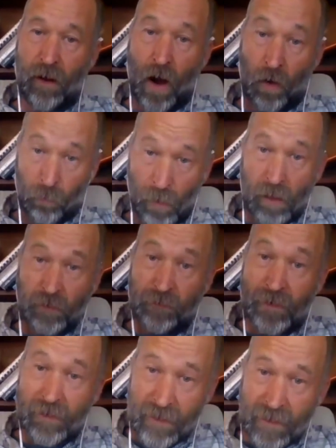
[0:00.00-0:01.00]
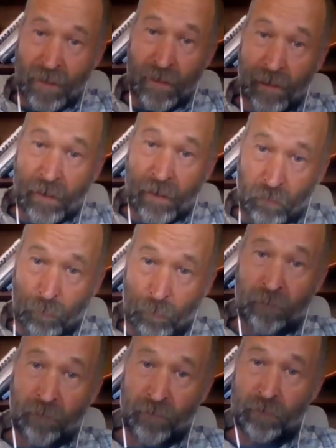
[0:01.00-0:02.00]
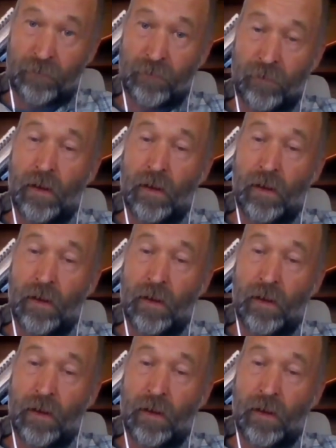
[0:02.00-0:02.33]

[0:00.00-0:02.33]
are relatively inexpensive